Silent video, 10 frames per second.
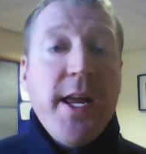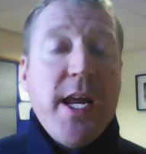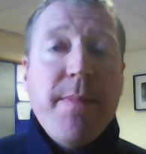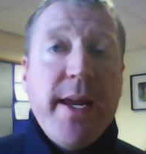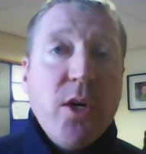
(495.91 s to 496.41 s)

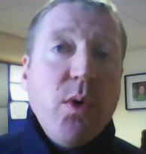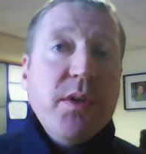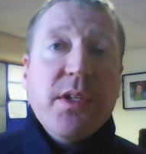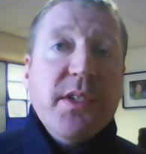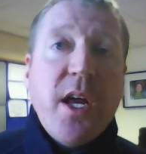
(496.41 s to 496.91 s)
He may go on
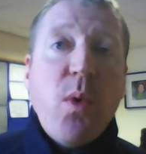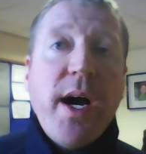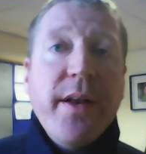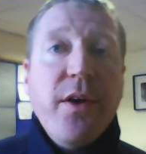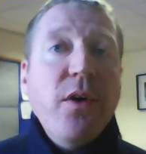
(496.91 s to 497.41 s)
to say
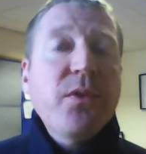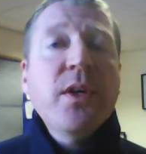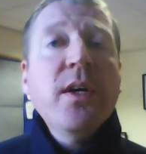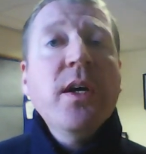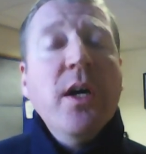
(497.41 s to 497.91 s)
why not,
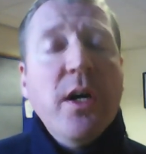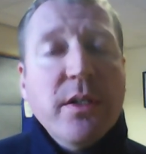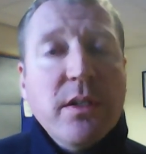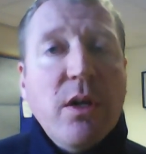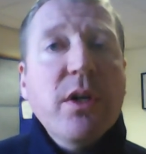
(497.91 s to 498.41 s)

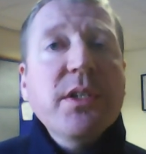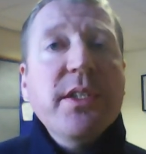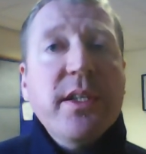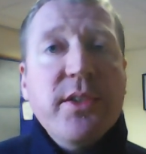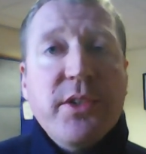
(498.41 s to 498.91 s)
as long as
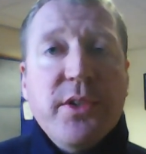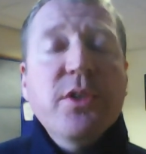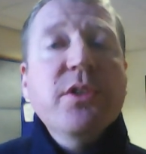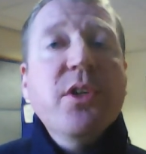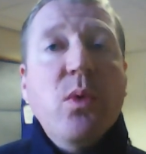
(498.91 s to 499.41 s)
he
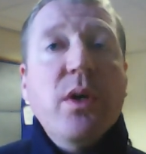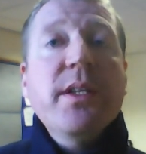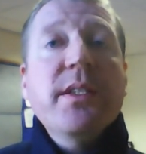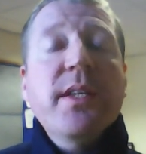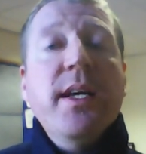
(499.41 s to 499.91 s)
ensures that what
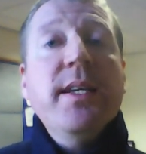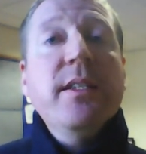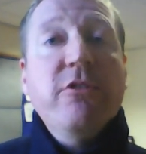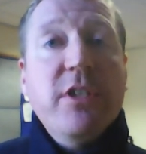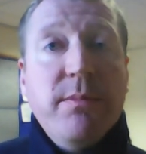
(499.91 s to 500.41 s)
he says
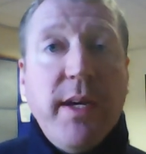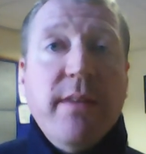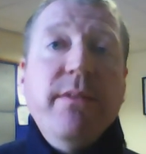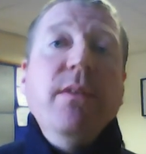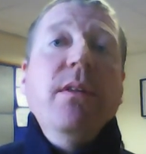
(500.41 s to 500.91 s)
is
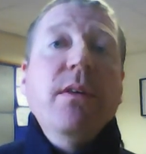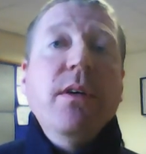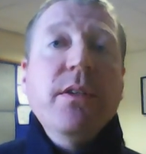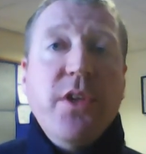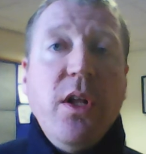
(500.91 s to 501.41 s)
respectful
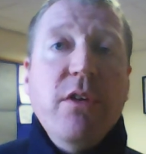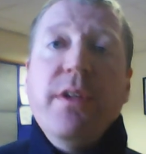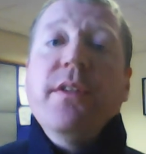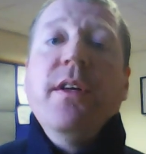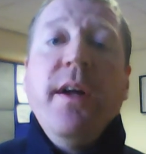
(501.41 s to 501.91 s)
and
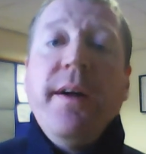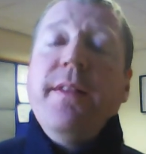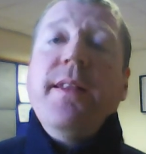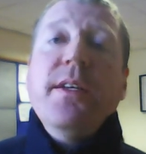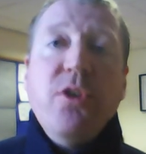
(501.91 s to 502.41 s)
tolerant,
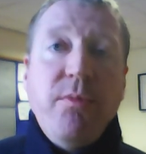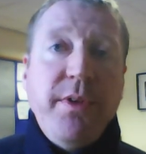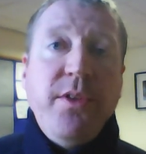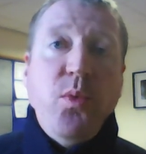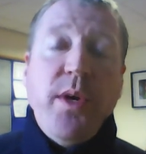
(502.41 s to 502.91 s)
and that's
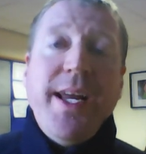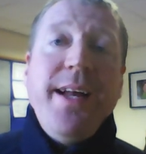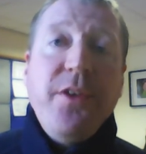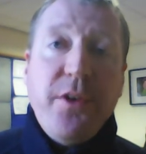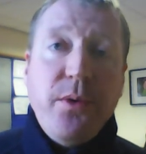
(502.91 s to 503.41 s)
something that we
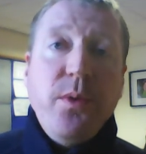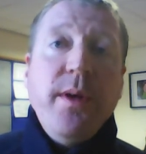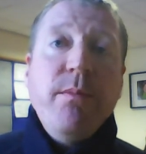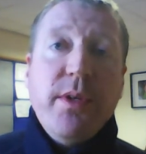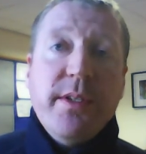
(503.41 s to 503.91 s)
can do
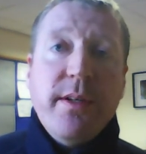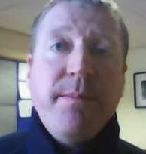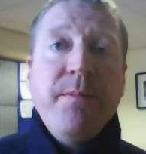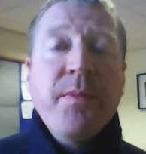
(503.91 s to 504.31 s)
in Britain.